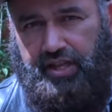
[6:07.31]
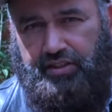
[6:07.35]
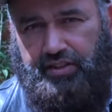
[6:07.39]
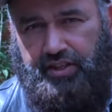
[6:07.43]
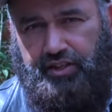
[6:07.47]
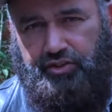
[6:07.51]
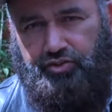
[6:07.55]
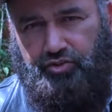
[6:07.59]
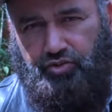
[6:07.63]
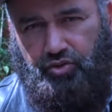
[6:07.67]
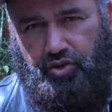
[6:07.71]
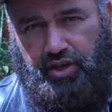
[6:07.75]

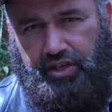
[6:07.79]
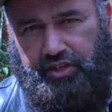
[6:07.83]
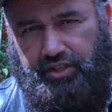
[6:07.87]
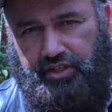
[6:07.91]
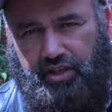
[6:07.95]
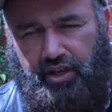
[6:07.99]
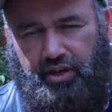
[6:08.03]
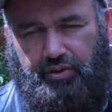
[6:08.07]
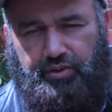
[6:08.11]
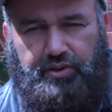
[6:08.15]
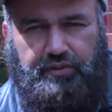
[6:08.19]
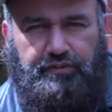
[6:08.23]
then try
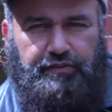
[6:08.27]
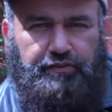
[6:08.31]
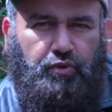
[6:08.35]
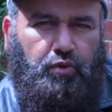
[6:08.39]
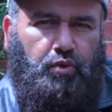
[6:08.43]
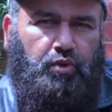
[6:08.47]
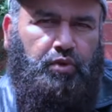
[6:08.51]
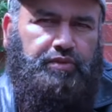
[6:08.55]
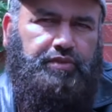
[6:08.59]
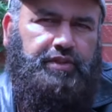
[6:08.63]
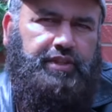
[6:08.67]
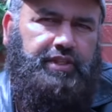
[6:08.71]
going
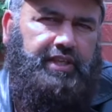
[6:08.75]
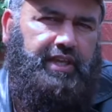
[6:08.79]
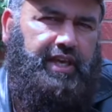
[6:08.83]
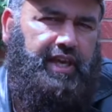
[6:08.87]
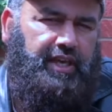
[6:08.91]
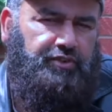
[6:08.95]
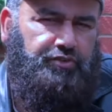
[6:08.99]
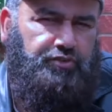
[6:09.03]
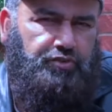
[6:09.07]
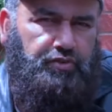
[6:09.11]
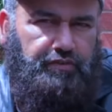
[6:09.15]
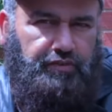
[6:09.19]
for the
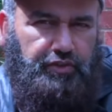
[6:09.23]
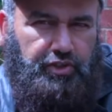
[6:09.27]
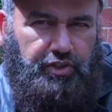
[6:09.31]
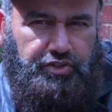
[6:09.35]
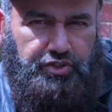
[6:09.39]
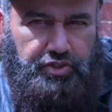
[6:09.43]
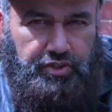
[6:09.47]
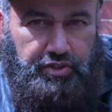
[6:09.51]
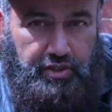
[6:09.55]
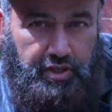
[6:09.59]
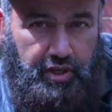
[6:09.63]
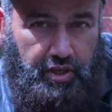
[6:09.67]
extra
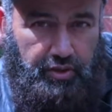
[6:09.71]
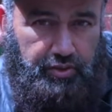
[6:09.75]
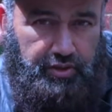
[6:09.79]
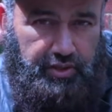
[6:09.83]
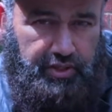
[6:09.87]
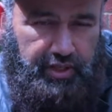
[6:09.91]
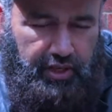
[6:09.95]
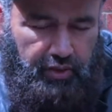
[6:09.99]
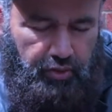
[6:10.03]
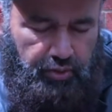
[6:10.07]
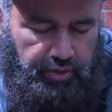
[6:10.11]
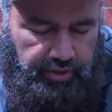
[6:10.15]
virgin
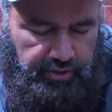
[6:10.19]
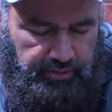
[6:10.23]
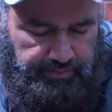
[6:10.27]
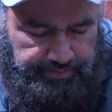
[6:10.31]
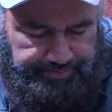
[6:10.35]
coconut oil.